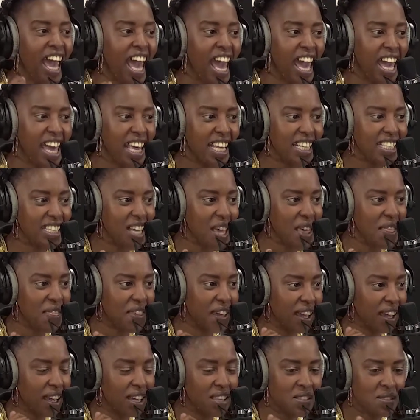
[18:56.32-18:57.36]
and
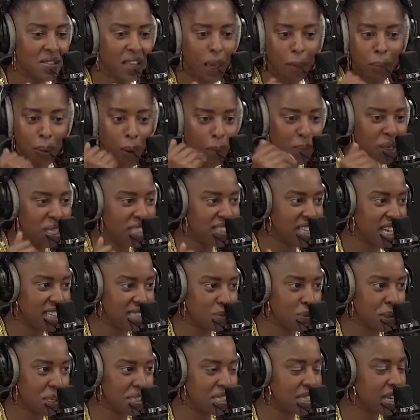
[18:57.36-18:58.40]
they're probably in that
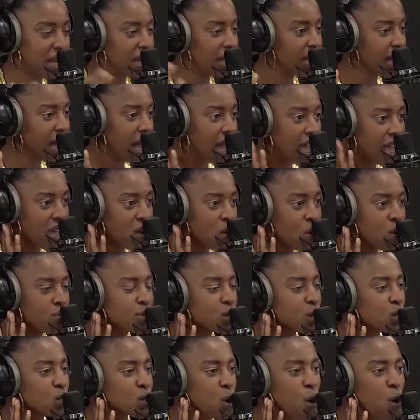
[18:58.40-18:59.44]
space like, ay,
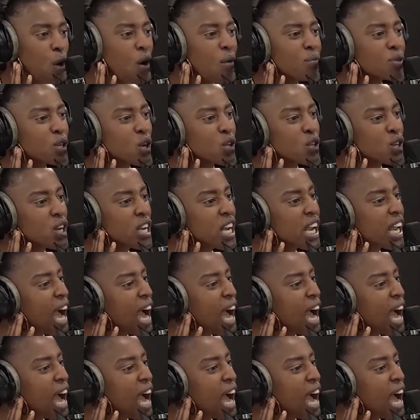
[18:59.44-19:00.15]
umtoto nika